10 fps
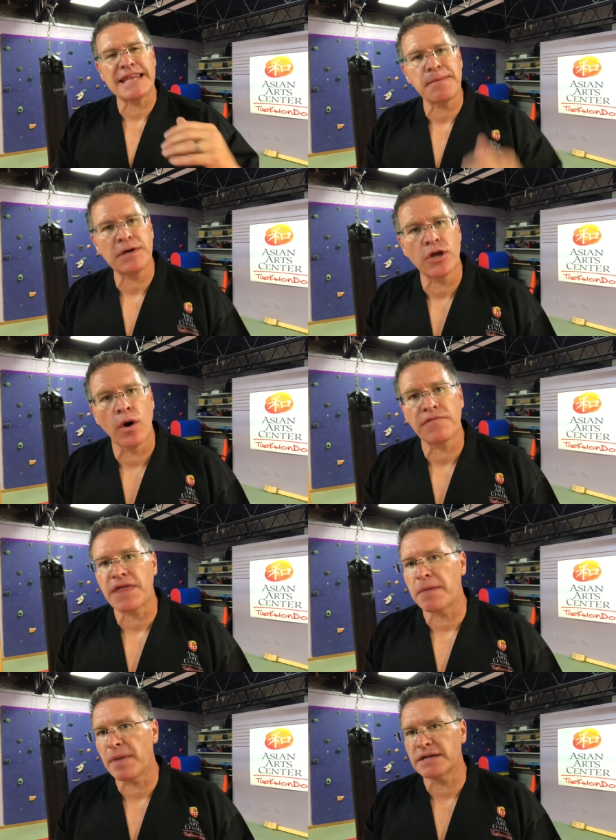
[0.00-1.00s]
Let me know if
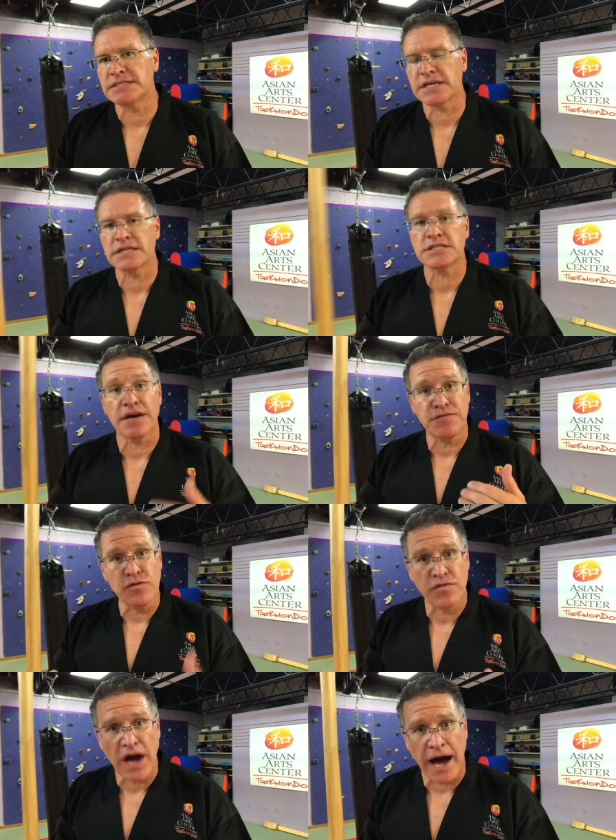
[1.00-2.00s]
that made sense. If
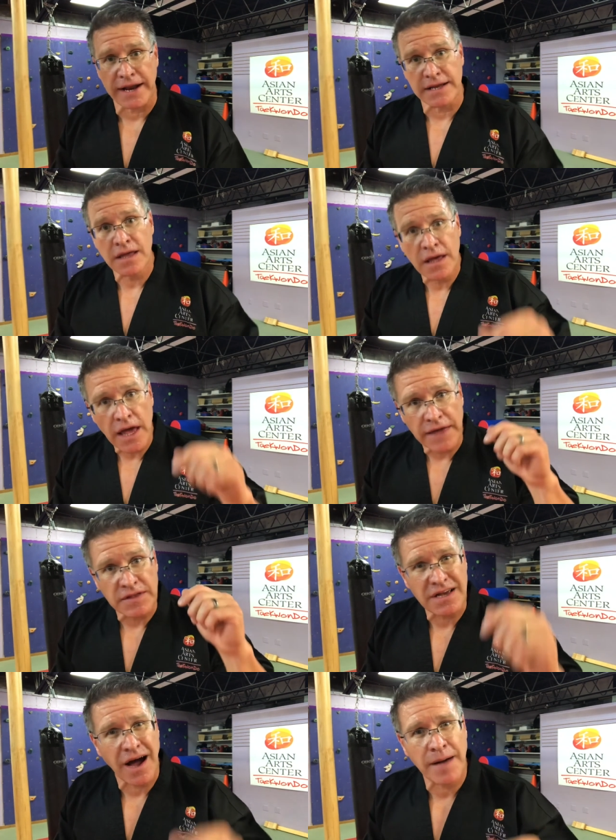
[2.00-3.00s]
you've got it in
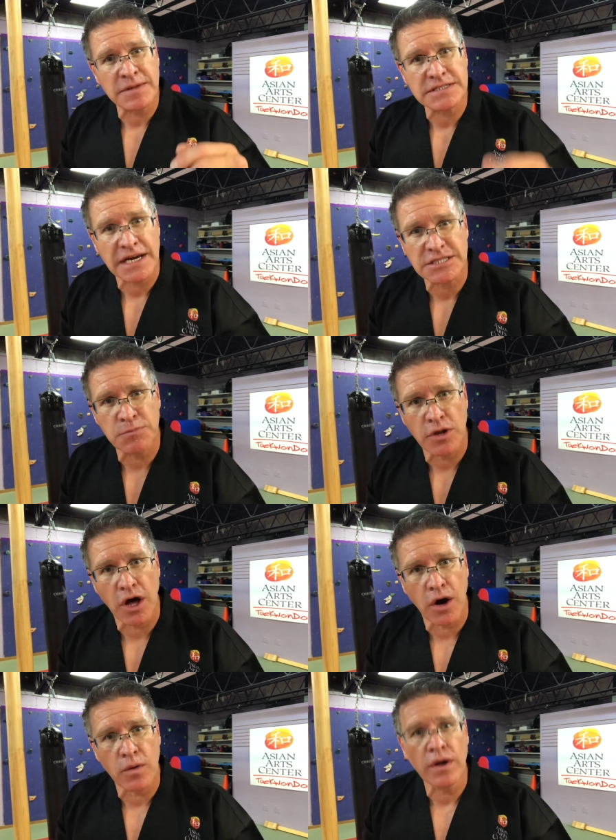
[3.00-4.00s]
the comment section
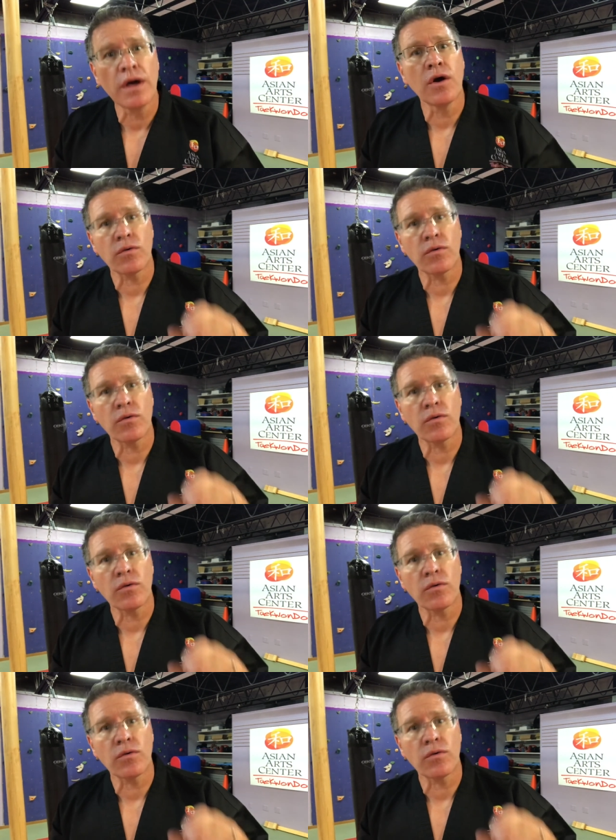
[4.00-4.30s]
below,